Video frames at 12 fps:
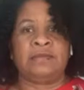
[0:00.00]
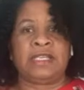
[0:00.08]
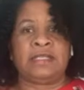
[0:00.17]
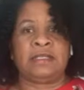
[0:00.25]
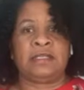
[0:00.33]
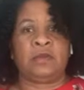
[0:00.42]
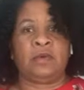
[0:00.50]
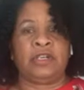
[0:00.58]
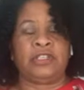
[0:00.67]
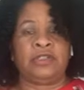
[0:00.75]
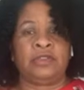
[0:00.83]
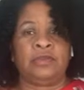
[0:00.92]
I still
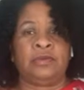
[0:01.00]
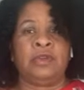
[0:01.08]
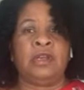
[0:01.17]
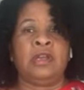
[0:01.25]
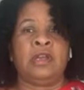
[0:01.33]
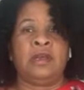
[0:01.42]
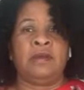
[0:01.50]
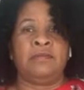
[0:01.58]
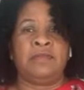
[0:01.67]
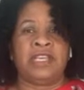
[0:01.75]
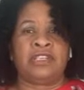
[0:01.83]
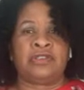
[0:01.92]
want you to
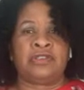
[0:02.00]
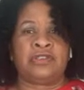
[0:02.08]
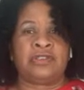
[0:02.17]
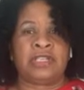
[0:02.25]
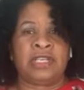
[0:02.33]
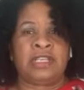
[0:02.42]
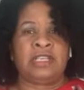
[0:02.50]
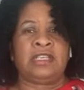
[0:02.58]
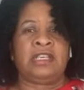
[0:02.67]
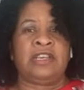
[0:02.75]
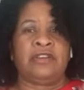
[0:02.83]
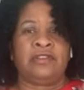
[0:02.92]
make sure you're taking
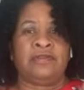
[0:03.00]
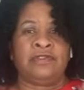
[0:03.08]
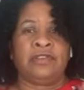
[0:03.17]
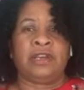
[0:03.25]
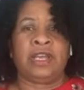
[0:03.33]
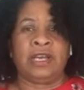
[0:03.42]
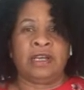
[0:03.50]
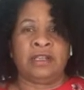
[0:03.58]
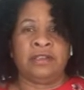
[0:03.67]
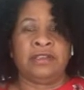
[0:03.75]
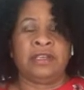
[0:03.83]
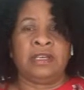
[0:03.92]
care of your
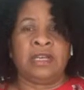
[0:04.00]
health.